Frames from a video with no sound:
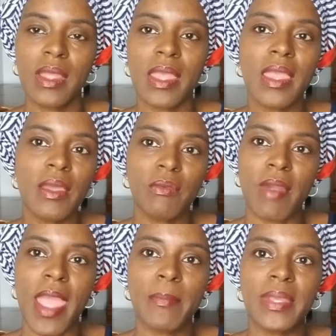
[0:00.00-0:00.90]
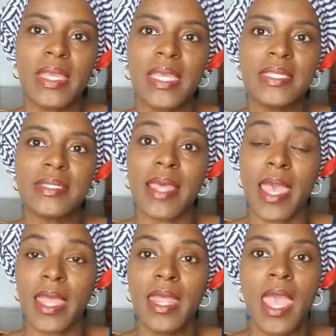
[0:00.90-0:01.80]
head wrapping is
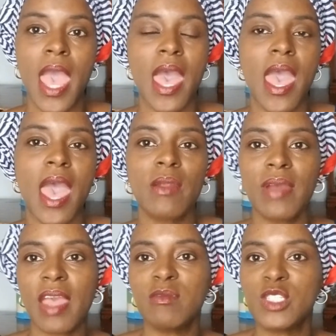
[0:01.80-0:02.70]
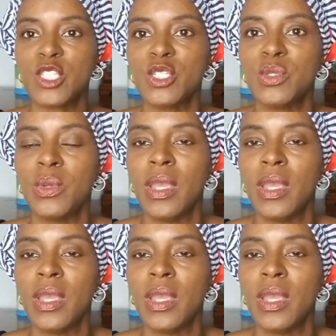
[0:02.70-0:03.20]
that I don't have to,